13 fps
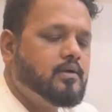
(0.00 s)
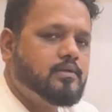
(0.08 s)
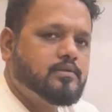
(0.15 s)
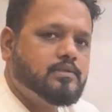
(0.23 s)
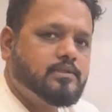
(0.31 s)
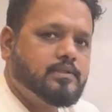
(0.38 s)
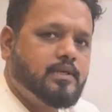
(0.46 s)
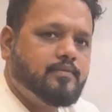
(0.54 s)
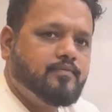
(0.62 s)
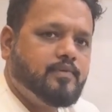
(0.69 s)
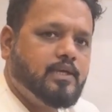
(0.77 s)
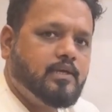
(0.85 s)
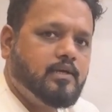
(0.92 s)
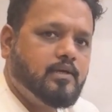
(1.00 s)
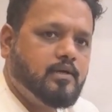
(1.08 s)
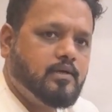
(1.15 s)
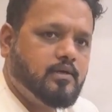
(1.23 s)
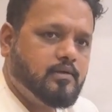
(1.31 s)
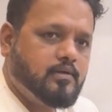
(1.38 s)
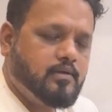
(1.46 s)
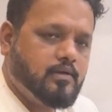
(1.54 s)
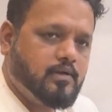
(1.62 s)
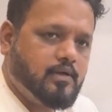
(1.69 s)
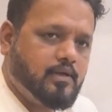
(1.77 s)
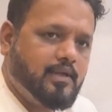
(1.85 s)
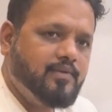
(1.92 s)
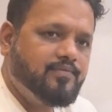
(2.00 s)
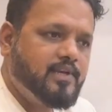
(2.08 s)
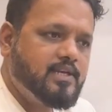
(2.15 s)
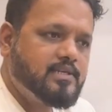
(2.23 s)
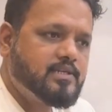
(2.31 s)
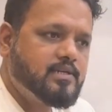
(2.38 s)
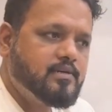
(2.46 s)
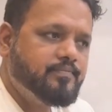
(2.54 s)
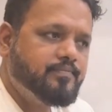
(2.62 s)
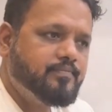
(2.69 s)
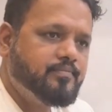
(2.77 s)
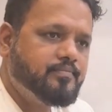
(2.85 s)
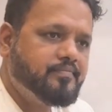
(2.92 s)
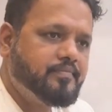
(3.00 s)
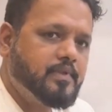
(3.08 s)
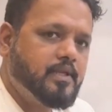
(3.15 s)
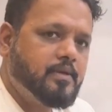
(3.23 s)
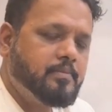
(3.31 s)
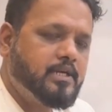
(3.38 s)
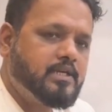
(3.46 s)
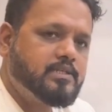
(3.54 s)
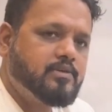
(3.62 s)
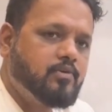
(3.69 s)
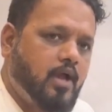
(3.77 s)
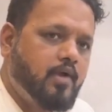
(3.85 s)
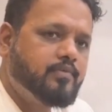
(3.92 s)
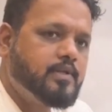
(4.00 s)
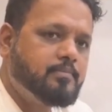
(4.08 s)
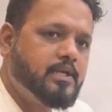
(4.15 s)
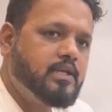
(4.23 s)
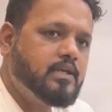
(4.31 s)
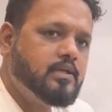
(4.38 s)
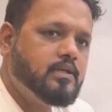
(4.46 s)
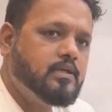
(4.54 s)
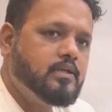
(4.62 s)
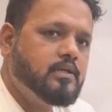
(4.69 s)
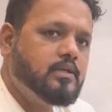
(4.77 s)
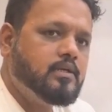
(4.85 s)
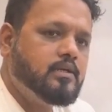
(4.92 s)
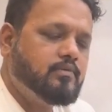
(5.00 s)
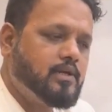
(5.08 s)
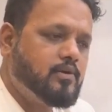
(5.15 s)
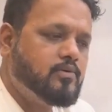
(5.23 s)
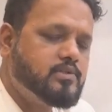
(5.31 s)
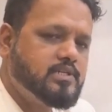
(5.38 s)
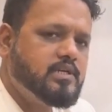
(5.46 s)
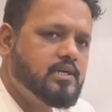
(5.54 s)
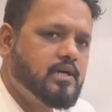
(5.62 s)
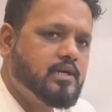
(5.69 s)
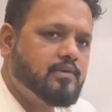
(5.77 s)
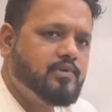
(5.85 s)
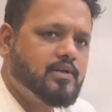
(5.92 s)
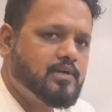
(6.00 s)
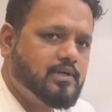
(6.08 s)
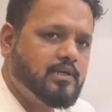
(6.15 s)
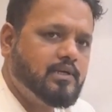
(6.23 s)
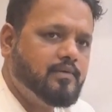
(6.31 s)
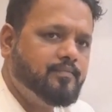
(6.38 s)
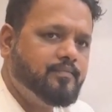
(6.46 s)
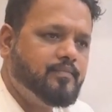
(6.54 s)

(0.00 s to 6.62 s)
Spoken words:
Same way, inflation, because you have the money, you are losing or you are earning,